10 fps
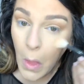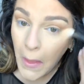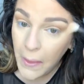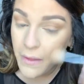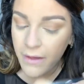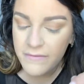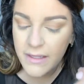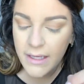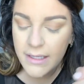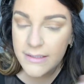I love
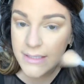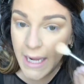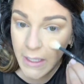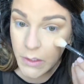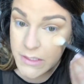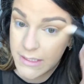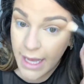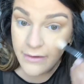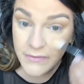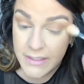this. I use this
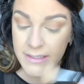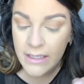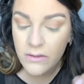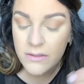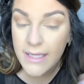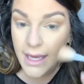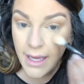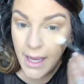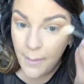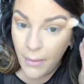every single
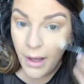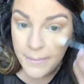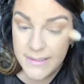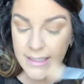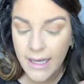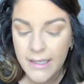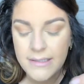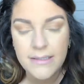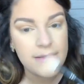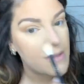day. I'm
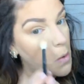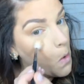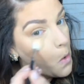obsessed.